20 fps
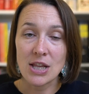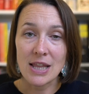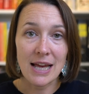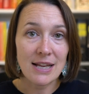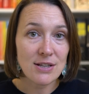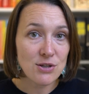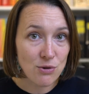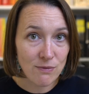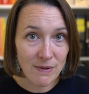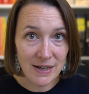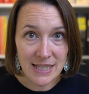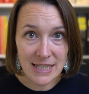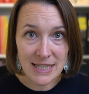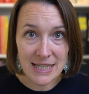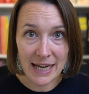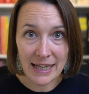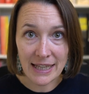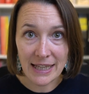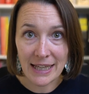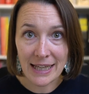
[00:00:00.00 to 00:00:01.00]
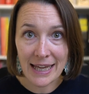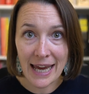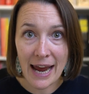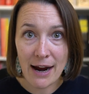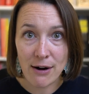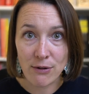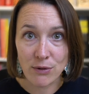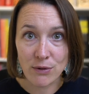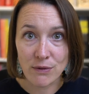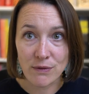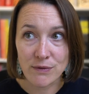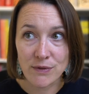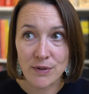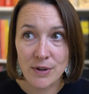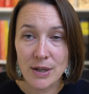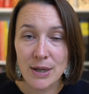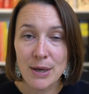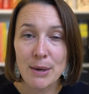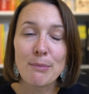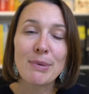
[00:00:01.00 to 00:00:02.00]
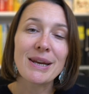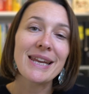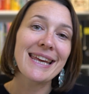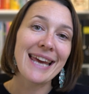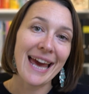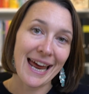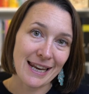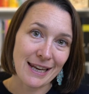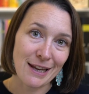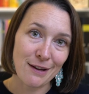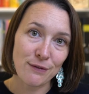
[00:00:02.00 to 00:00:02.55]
that's already taken care of. But again,